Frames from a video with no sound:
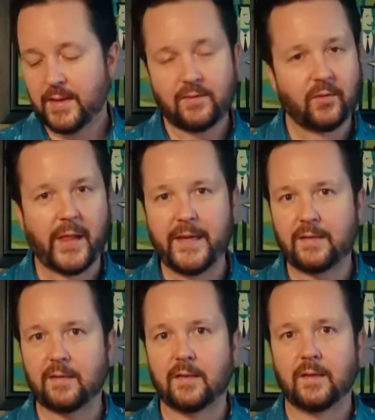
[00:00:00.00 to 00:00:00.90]
It's
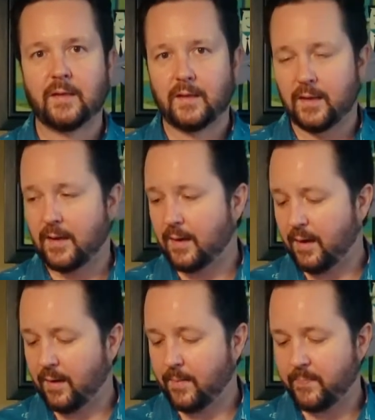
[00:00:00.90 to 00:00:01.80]
light.
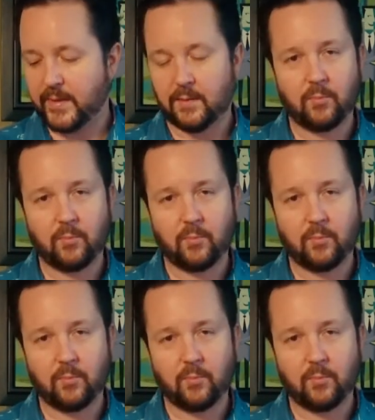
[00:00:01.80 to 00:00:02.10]
Uh, it